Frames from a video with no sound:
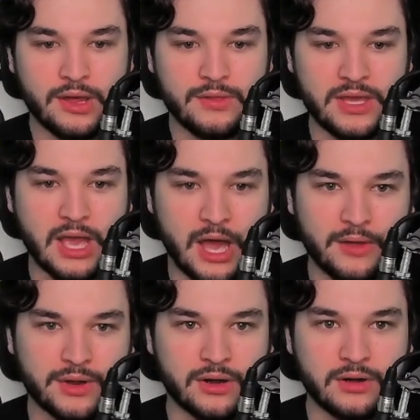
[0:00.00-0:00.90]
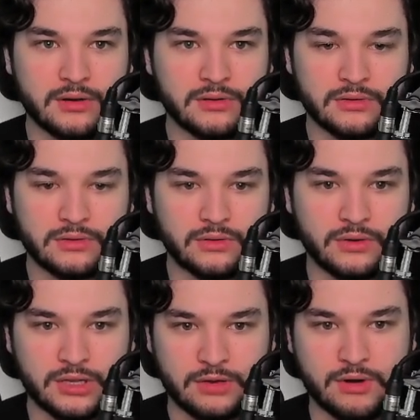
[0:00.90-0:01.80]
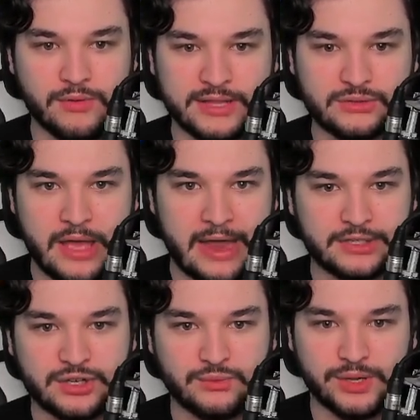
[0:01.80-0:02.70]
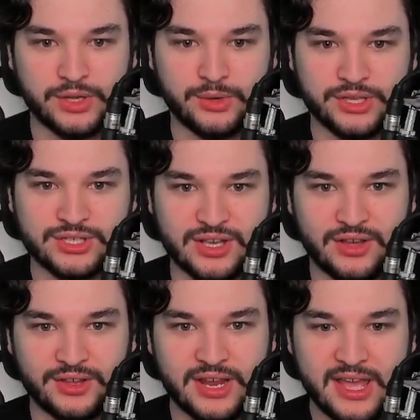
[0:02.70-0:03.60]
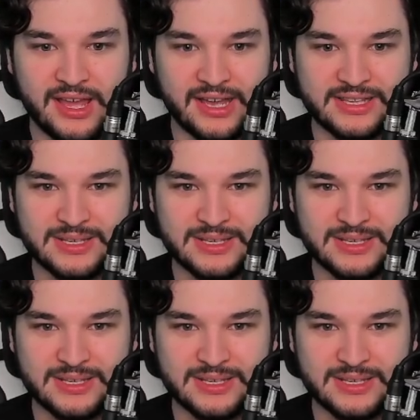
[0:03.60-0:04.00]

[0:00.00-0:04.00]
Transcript: the other hero that's actually really, really solid ends